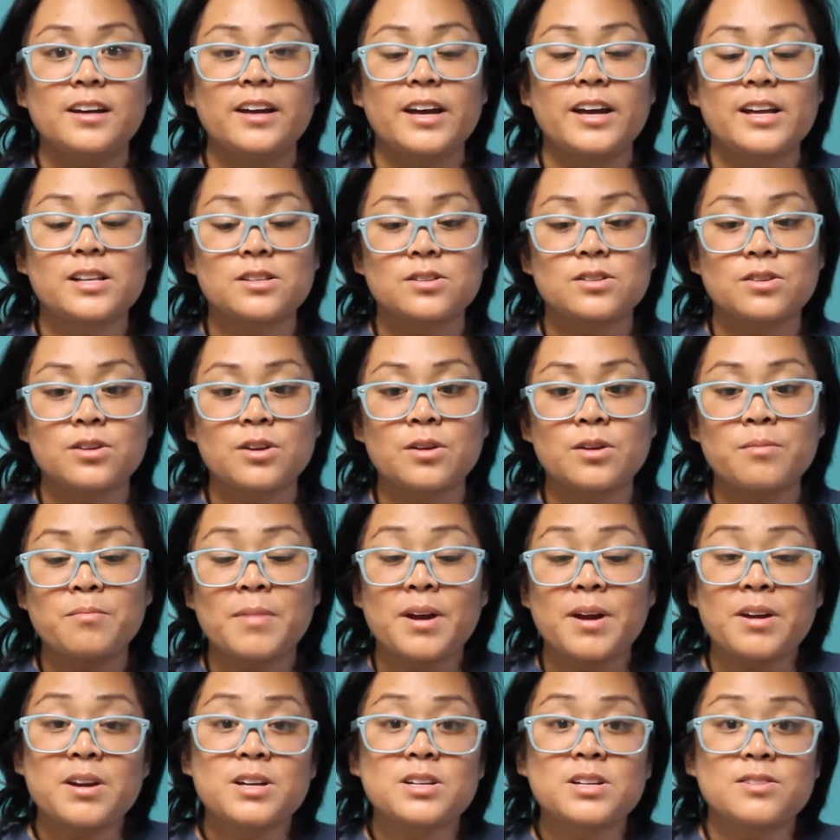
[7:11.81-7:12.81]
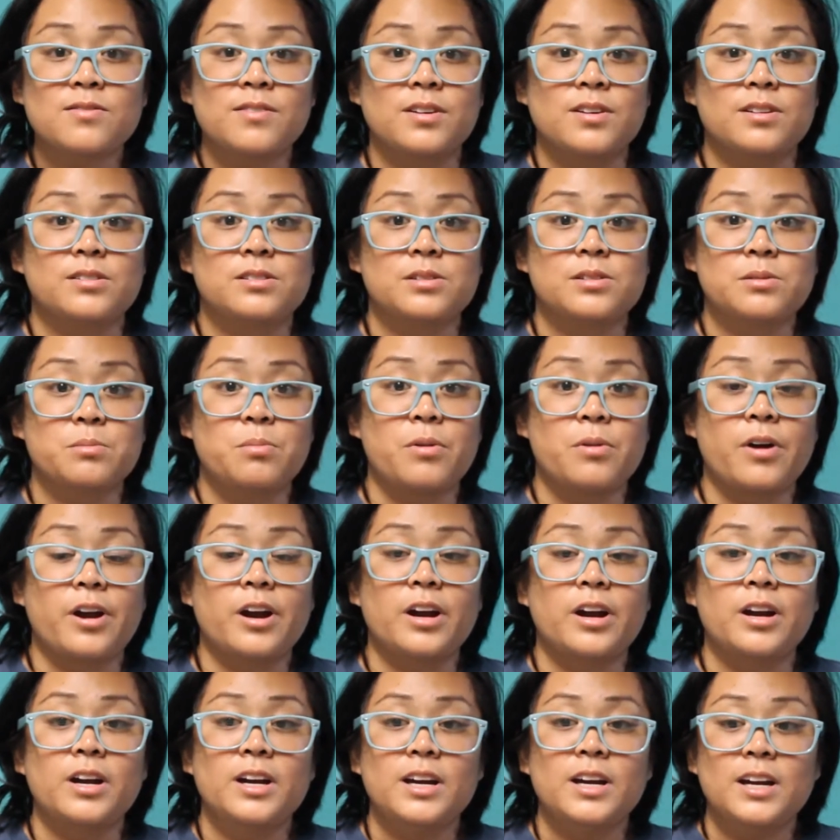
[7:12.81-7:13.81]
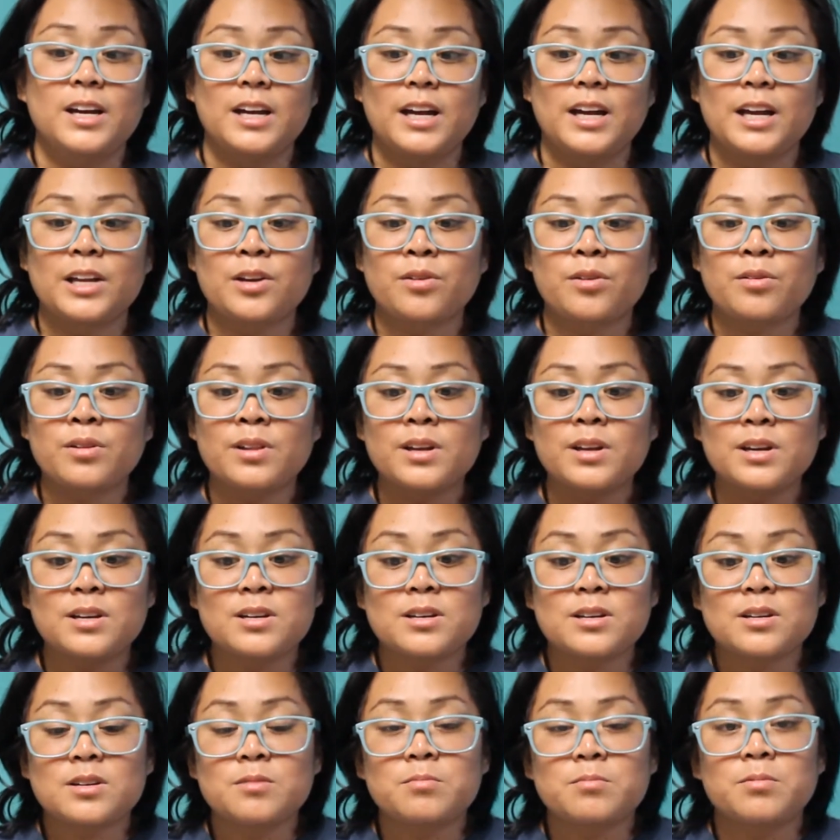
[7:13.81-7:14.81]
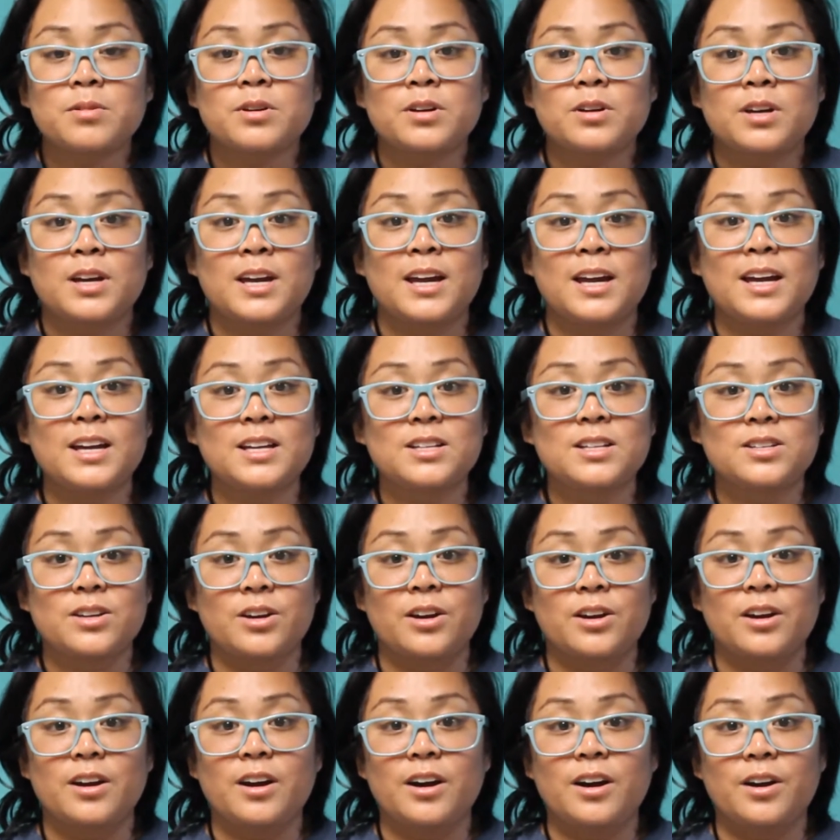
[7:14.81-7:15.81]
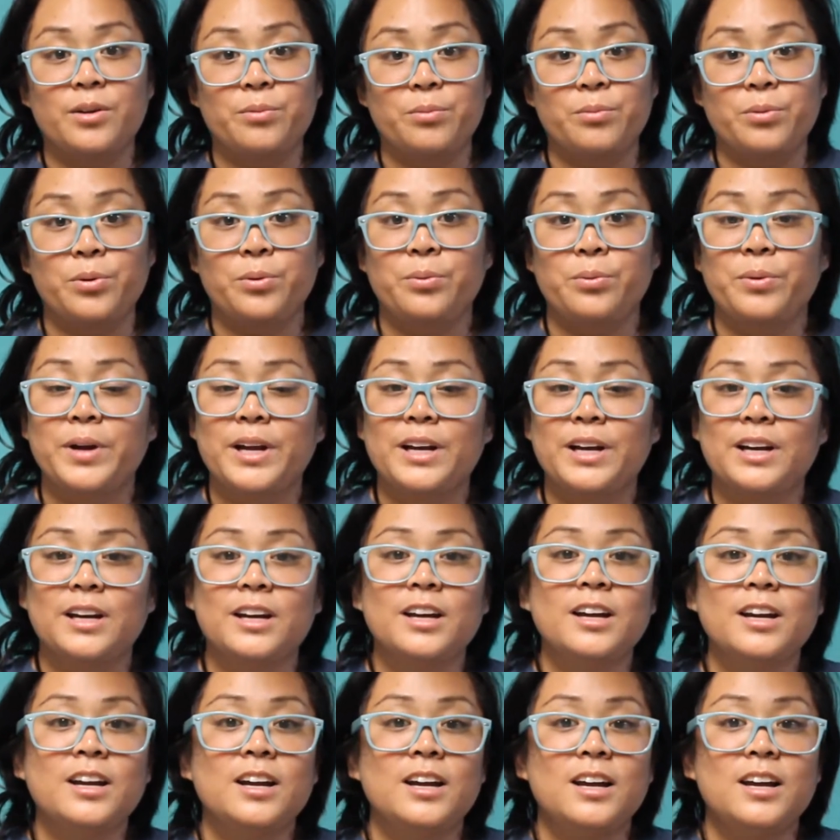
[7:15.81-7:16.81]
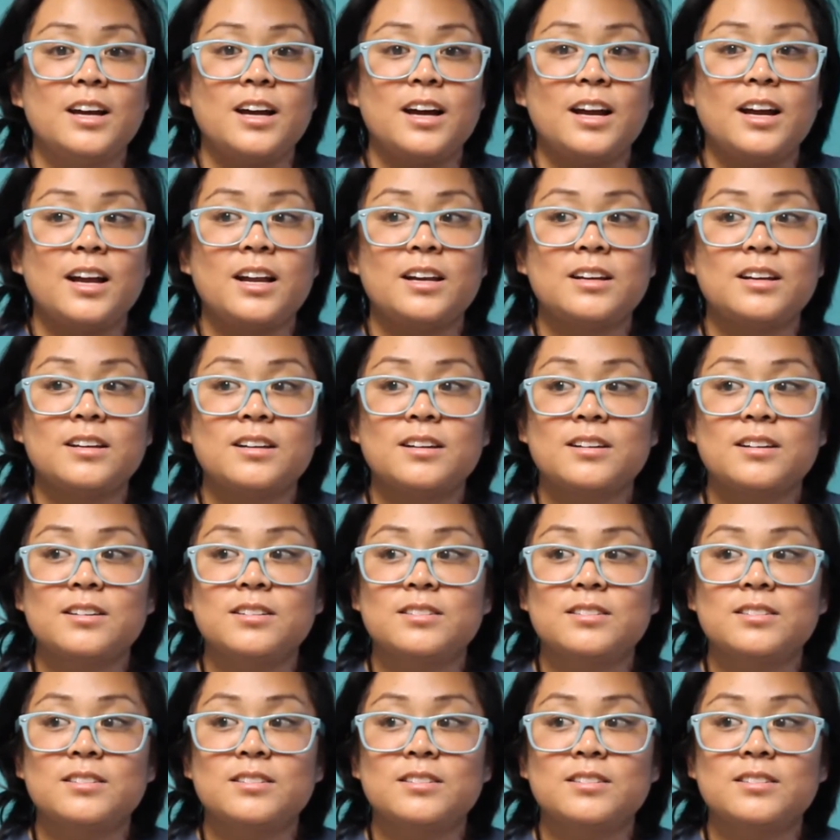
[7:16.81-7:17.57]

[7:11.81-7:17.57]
and so your marriage falls apart, and your relationship with your kids are, are ruined, and